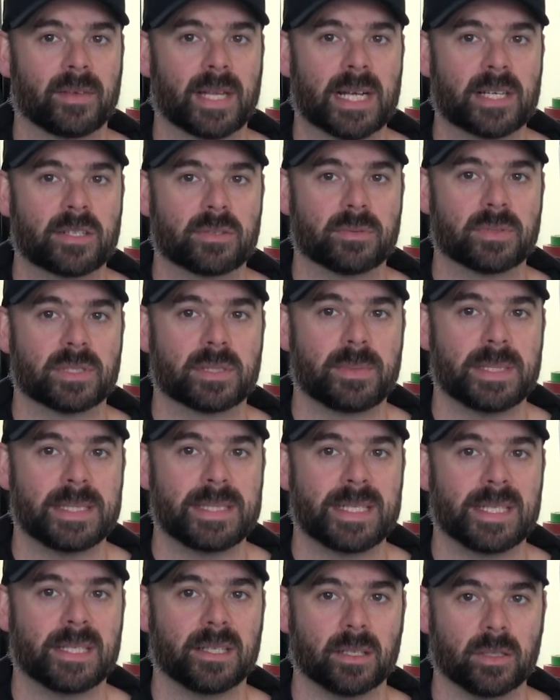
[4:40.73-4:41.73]
lateral
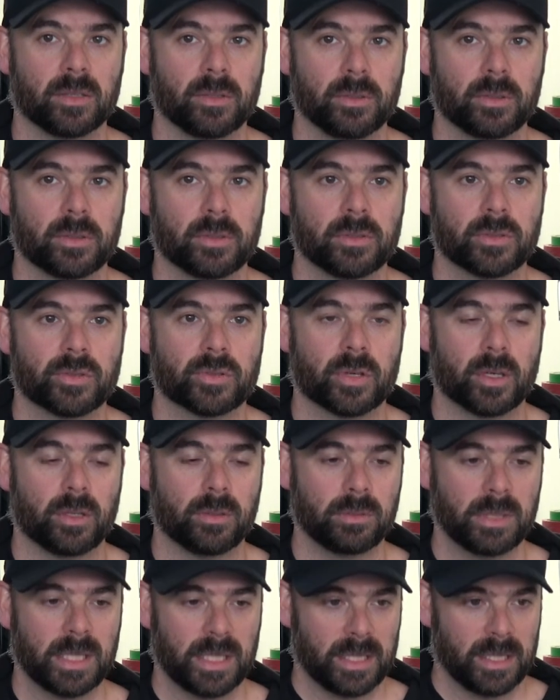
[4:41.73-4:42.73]
stability and glute
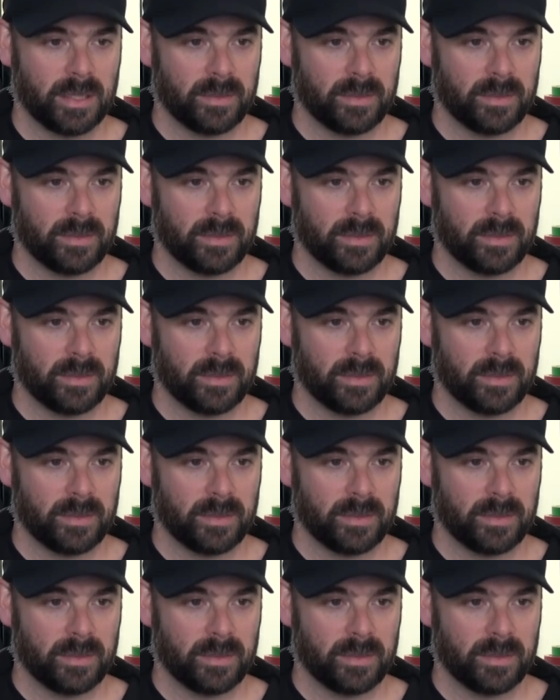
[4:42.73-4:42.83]
control.